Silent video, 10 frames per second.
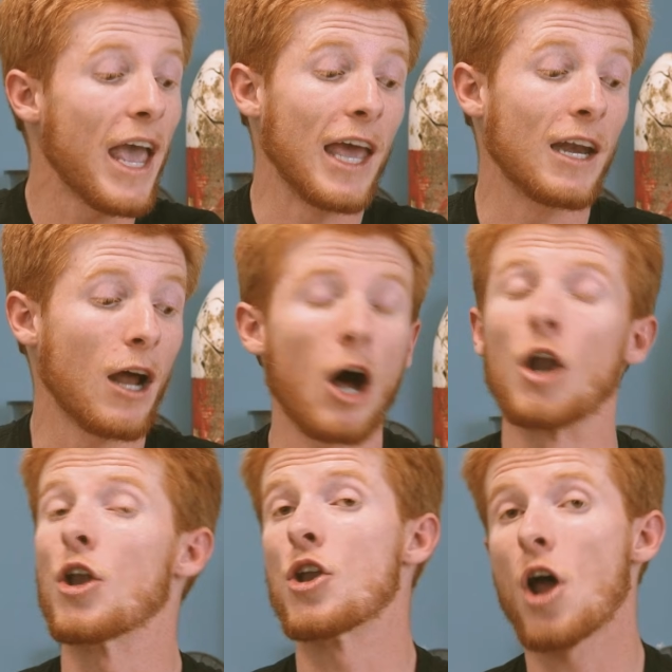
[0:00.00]
And
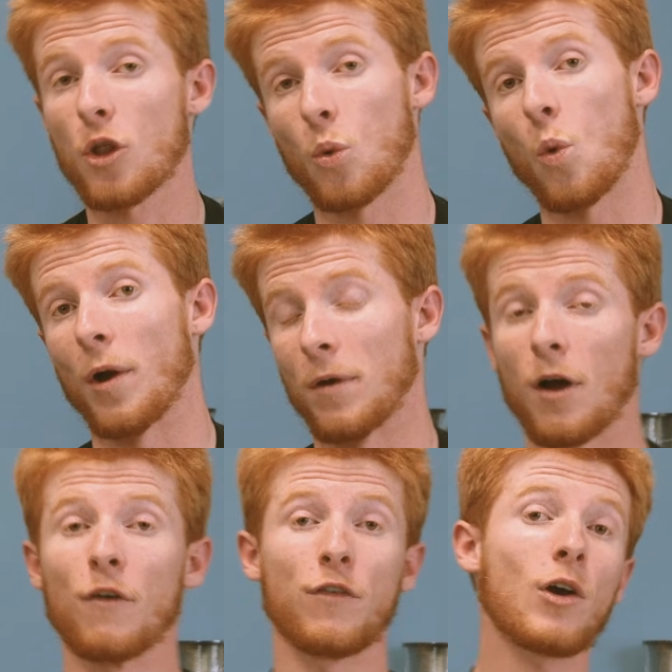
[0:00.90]
another one,
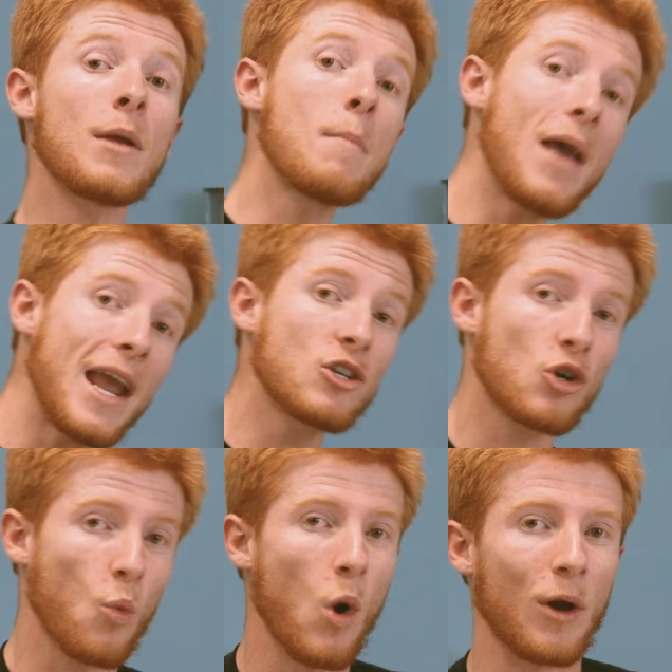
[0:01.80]
a very
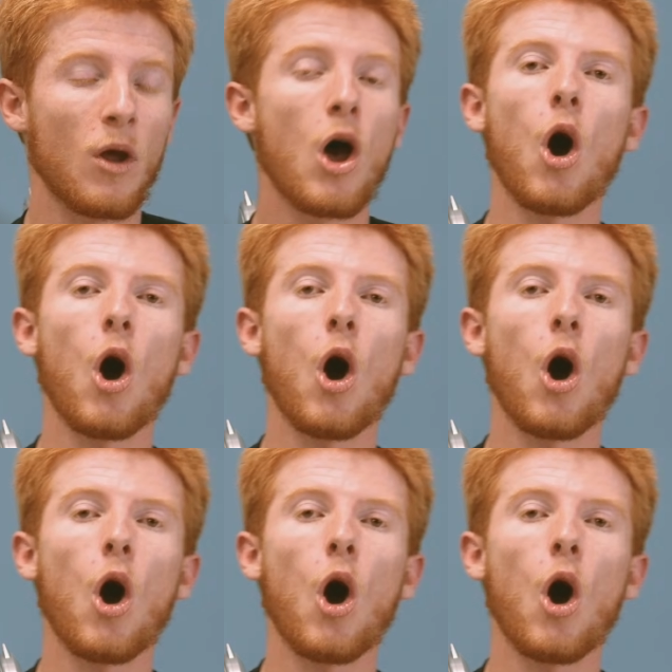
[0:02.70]
major one,